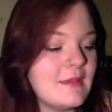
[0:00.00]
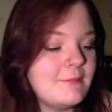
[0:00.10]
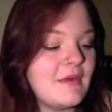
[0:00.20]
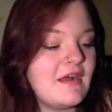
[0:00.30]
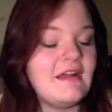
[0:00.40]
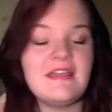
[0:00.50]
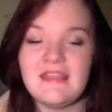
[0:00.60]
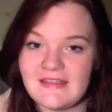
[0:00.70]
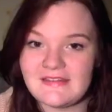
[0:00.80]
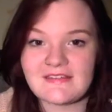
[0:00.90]
But
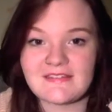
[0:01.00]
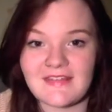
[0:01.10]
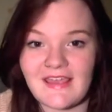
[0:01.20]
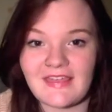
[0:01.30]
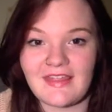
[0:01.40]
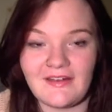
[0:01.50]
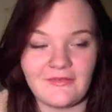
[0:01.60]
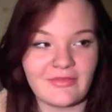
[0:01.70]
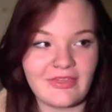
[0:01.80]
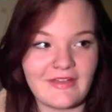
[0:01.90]
it doesn't take that
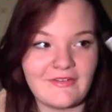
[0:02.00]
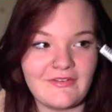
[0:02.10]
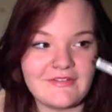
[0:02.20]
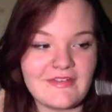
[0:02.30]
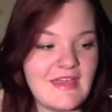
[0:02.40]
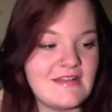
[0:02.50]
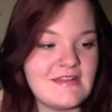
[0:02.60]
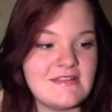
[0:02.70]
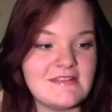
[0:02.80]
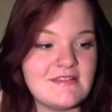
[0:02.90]
long, thank God, and
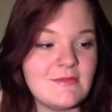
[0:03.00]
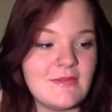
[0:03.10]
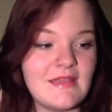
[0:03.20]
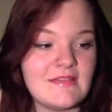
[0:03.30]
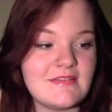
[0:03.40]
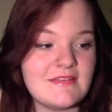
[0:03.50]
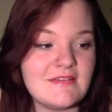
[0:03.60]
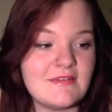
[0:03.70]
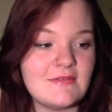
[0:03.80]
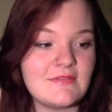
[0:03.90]
it is super easy to
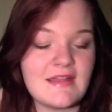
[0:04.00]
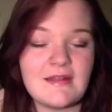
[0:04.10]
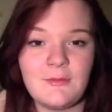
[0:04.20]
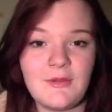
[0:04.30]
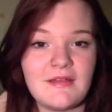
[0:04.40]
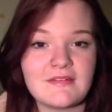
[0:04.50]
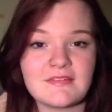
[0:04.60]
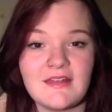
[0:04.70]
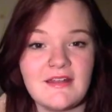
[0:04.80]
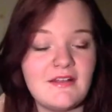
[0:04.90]
use, and it
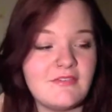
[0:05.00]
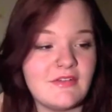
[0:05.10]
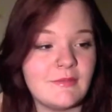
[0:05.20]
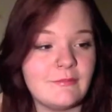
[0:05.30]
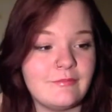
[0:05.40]
works, and I love it.